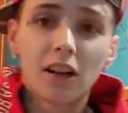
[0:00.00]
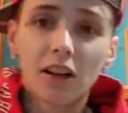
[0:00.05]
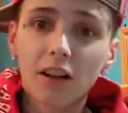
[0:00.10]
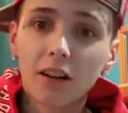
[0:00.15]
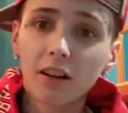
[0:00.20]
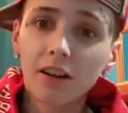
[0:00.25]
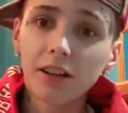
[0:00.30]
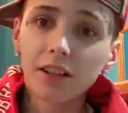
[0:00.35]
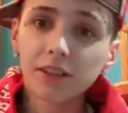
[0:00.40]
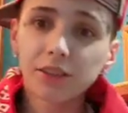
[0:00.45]

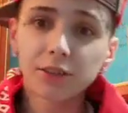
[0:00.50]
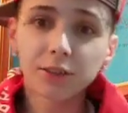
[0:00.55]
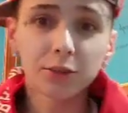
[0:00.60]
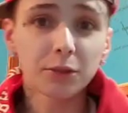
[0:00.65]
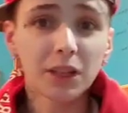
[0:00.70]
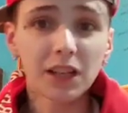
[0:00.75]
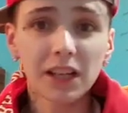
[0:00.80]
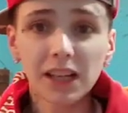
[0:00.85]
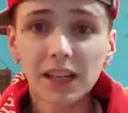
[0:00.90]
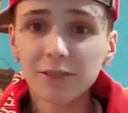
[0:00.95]
Alright,
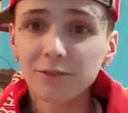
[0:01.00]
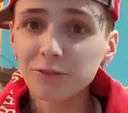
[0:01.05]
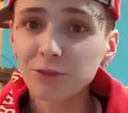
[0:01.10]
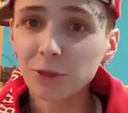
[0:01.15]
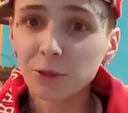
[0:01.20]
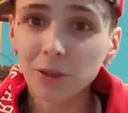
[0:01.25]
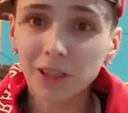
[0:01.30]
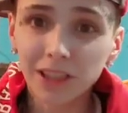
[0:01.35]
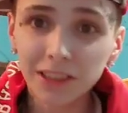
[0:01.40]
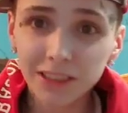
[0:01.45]
so I have
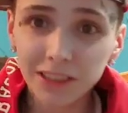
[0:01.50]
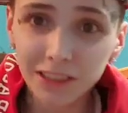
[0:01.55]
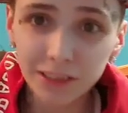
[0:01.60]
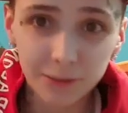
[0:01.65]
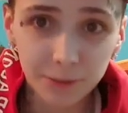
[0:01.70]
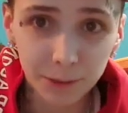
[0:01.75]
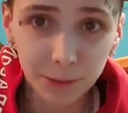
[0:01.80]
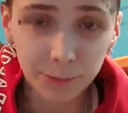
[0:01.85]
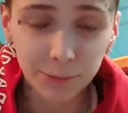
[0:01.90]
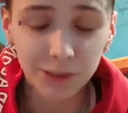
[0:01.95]
no
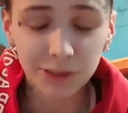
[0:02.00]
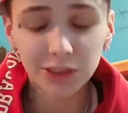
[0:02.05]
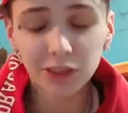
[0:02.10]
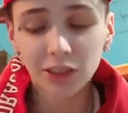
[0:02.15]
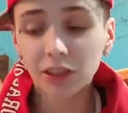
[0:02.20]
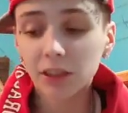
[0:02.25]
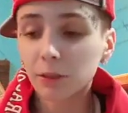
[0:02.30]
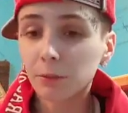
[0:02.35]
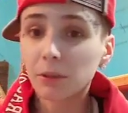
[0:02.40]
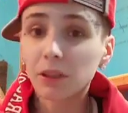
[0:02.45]
idea what I'm going to
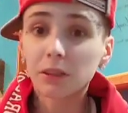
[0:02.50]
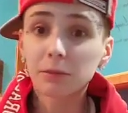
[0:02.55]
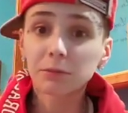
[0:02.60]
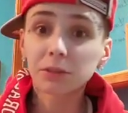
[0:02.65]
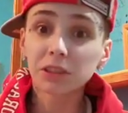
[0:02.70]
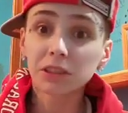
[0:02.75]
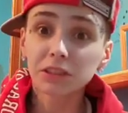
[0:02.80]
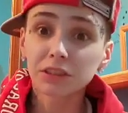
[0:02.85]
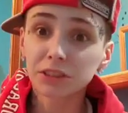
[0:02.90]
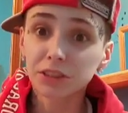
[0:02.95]
talk about. I'm
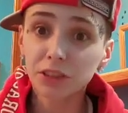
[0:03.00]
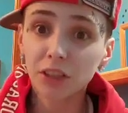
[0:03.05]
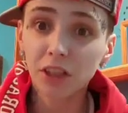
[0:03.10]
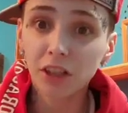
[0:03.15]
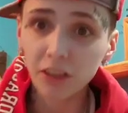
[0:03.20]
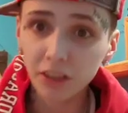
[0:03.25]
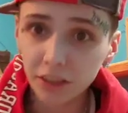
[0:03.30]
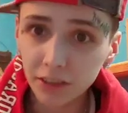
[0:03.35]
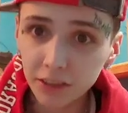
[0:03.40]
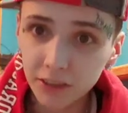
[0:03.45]
just going to
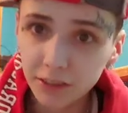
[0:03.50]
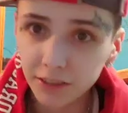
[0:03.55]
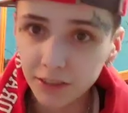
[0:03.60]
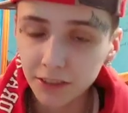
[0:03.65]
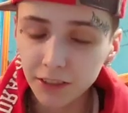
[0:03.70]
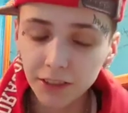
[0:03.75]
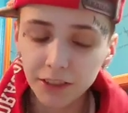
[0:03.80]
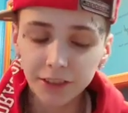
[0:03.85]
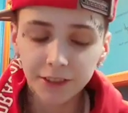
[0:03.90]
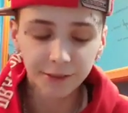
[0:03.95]
talk.
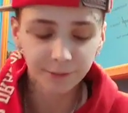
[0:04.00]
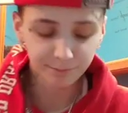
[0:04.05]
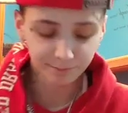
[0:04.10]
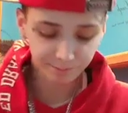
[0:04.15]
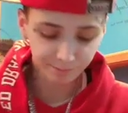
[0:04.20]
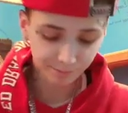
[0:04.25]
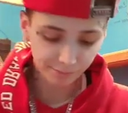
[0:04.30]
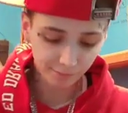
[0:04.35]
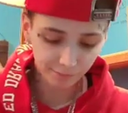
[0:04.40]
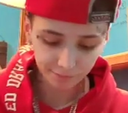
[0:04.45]

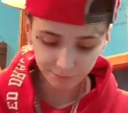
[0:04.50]
Um,